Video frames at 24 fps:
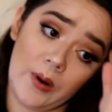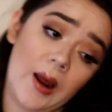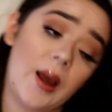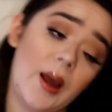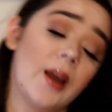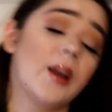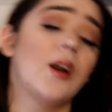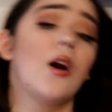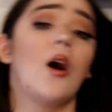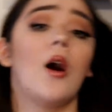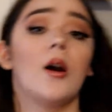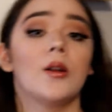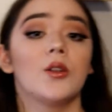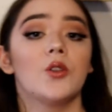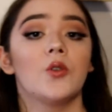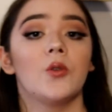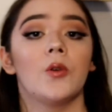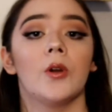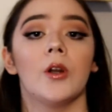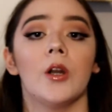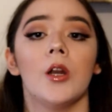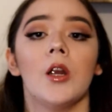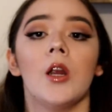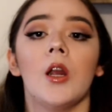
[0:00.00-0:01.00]
I
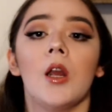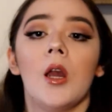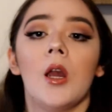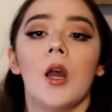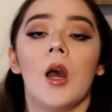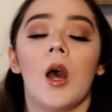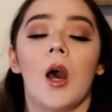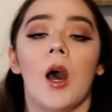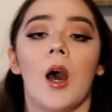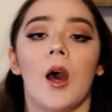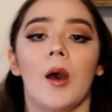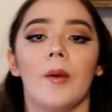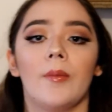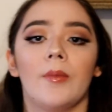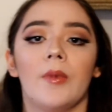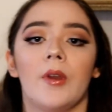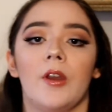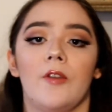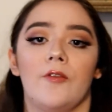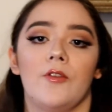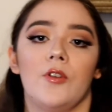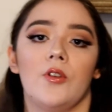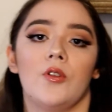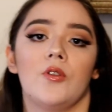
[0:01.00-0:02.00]
contour,
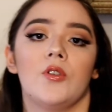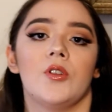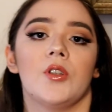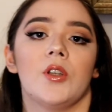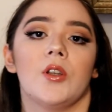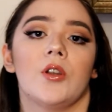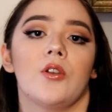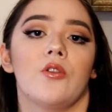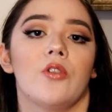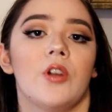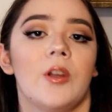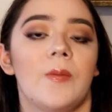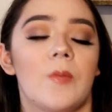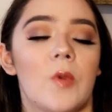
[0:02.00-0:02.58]
if you use a cream